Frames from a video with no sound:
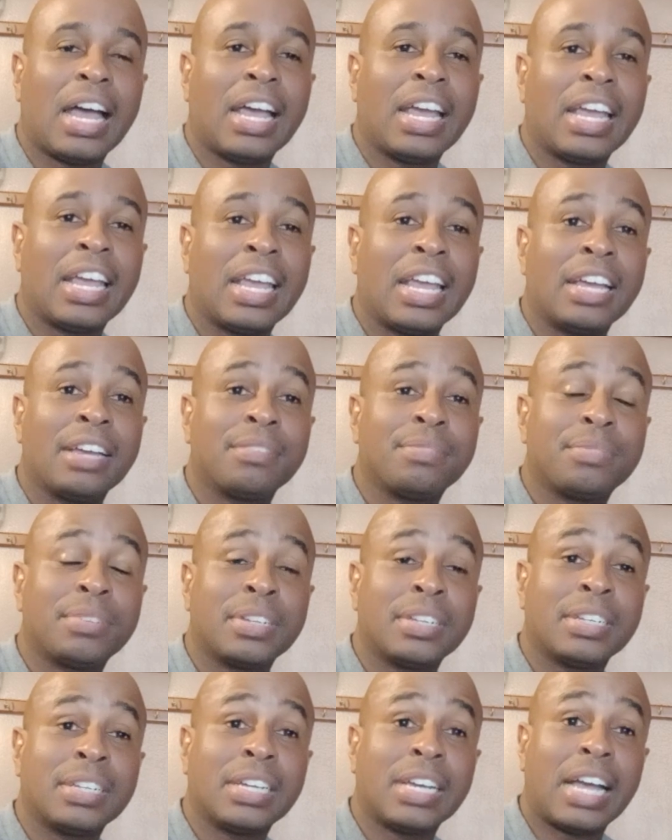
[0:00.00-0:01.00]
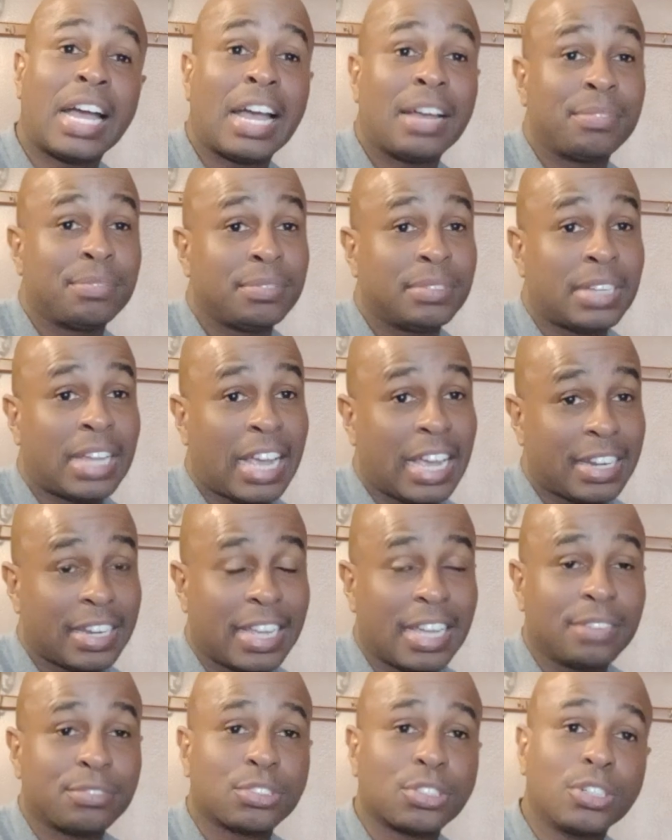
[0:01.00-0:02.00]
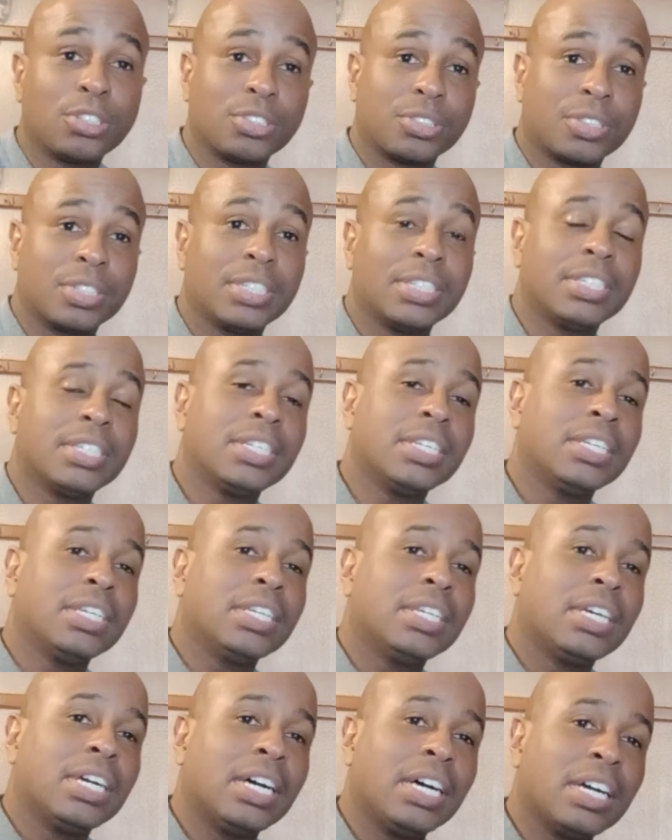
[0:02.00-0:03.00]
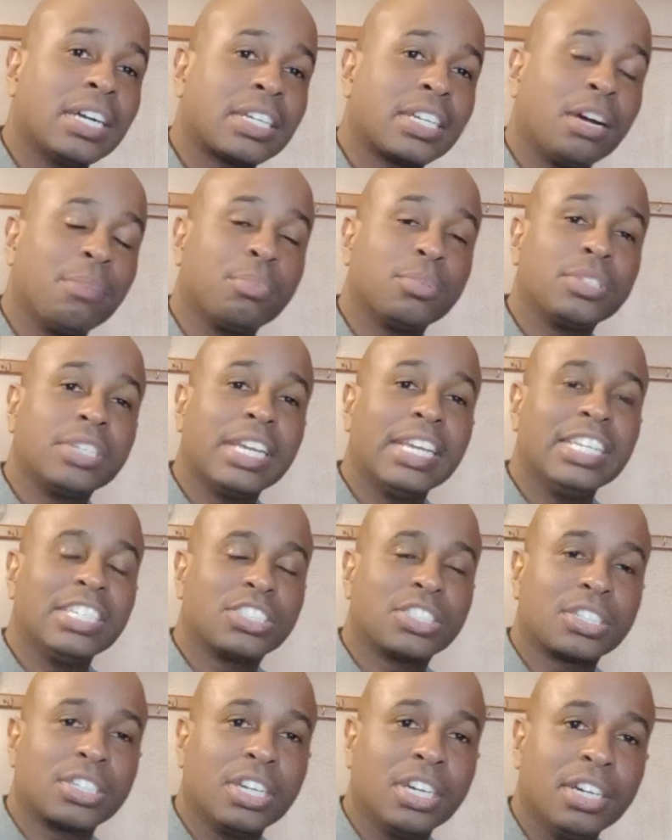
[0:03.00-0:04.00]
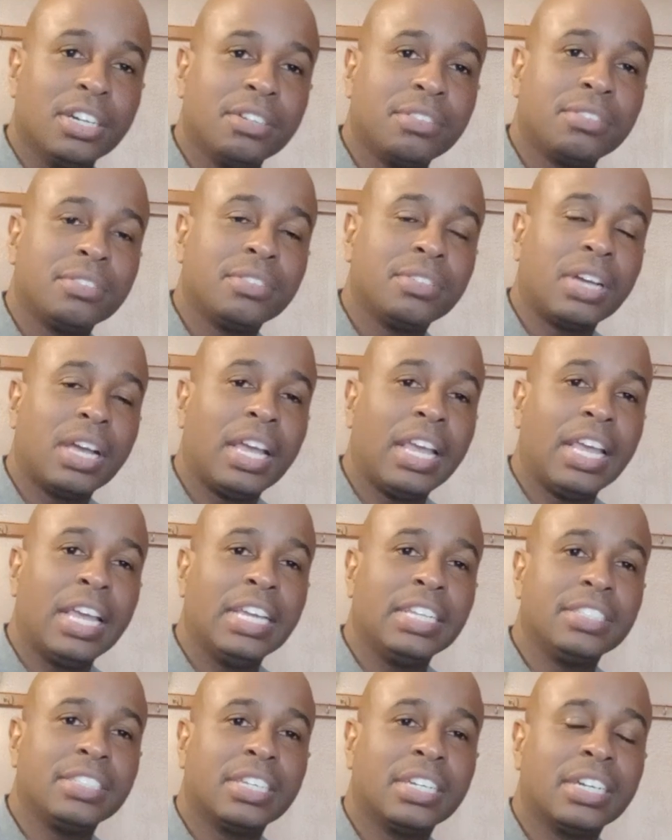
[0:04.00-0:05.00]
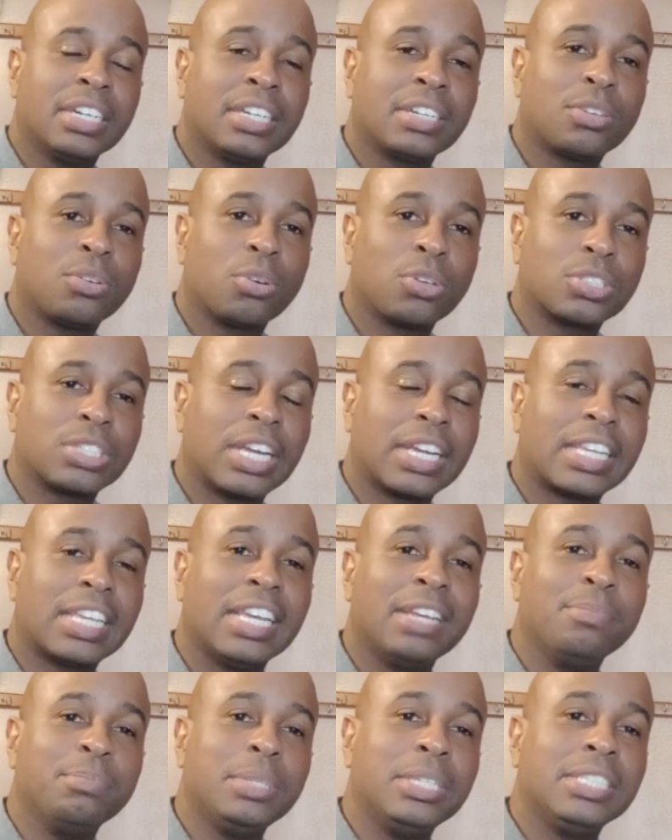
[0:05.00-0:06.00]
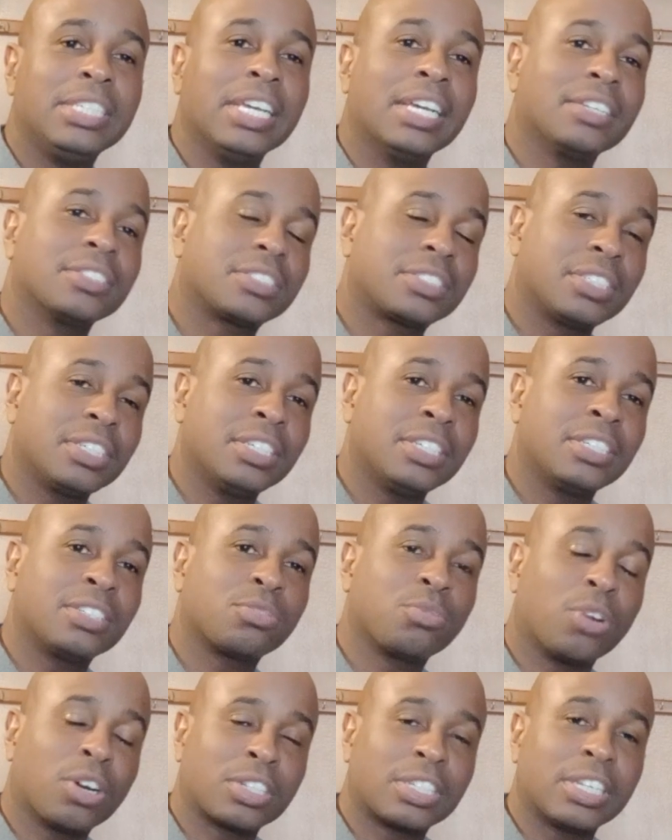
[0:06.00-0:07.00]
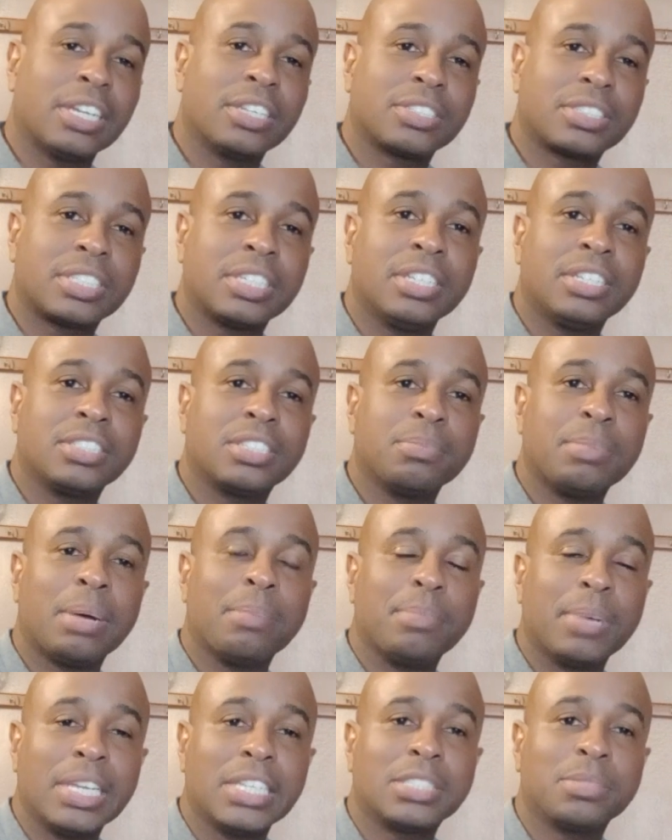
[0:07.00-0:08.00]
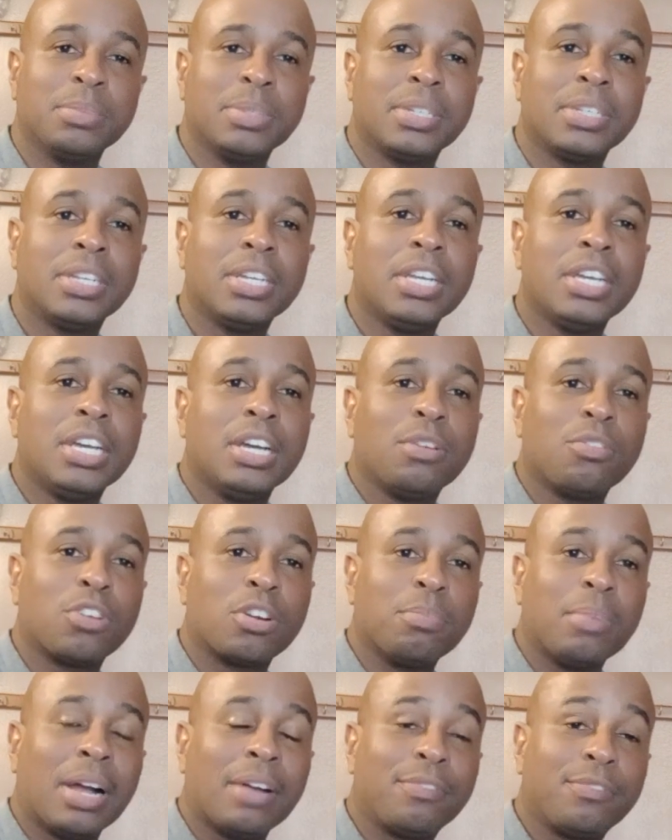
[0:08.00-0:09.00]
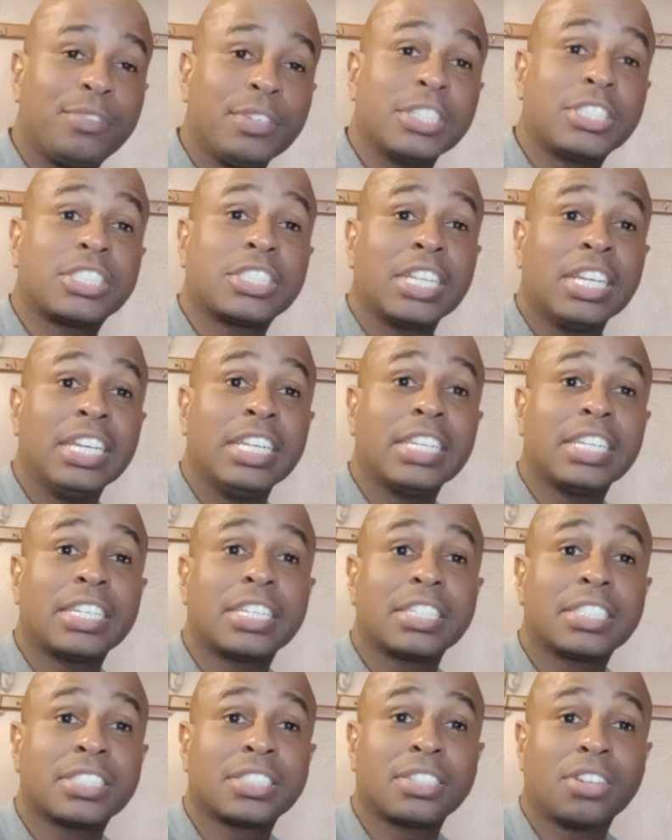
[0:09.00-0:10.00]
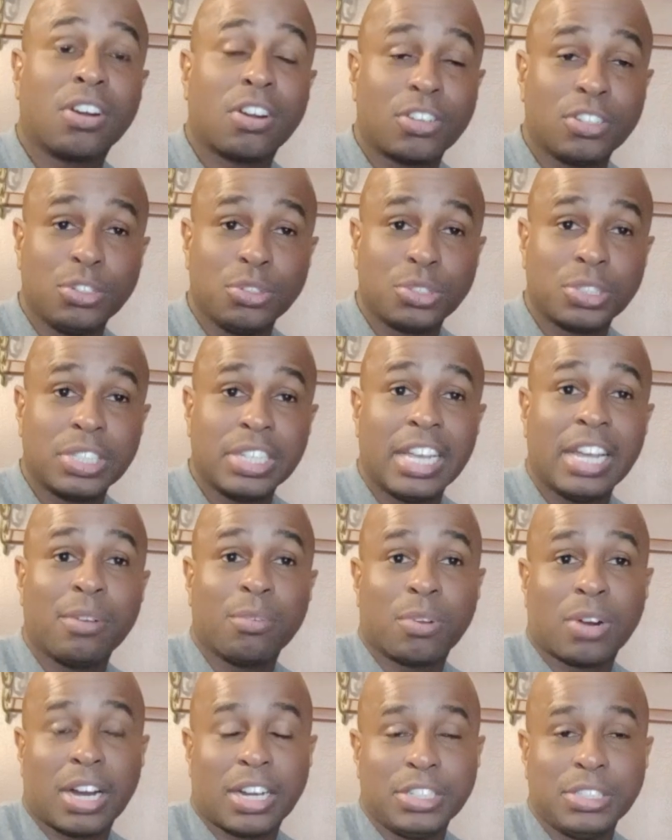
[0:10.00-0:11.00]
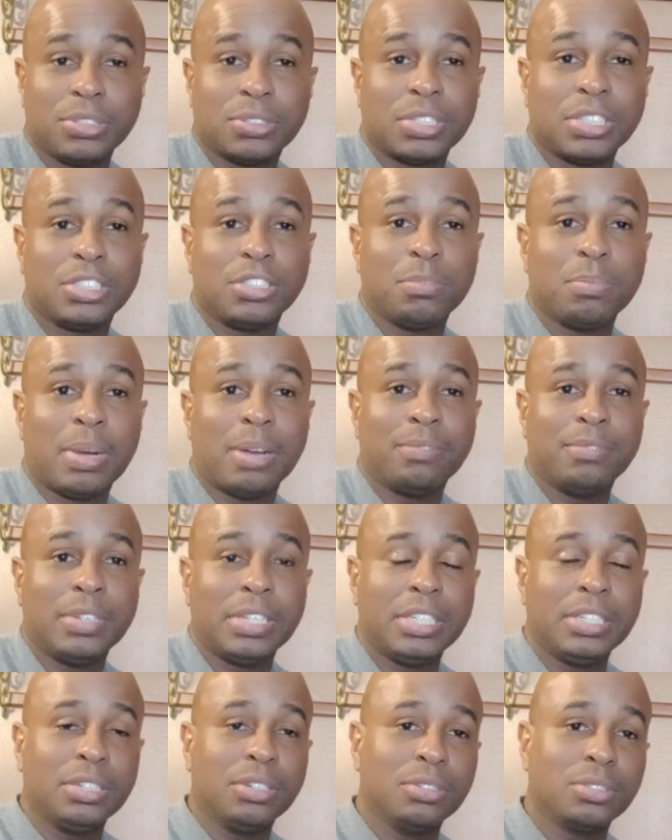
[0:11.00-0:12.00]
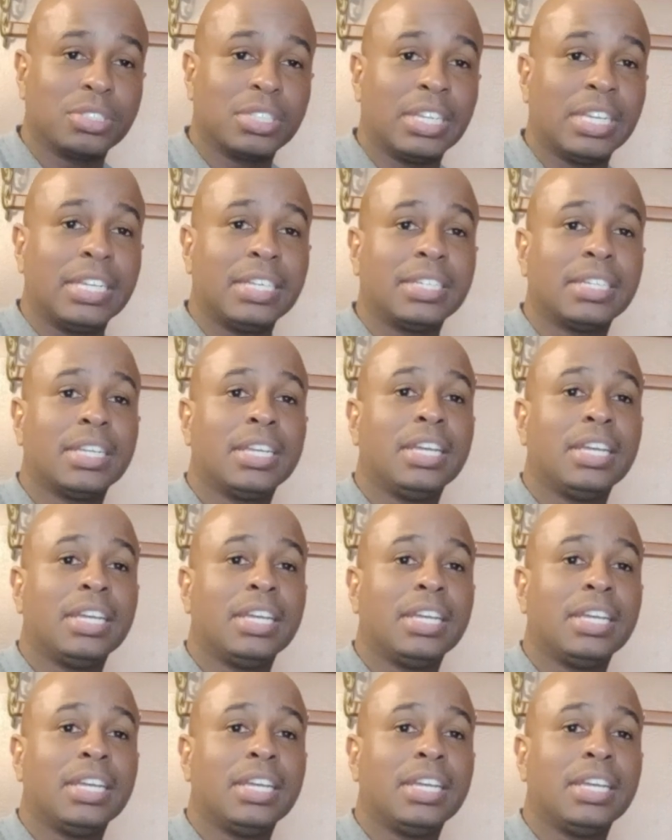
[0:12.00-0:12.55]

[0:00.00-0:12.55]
had to have surgery a couple days ago, and of course, I can't be downstairs, walk downstairs in my basement where my fish tanks are usually at, where I usually do my videos at.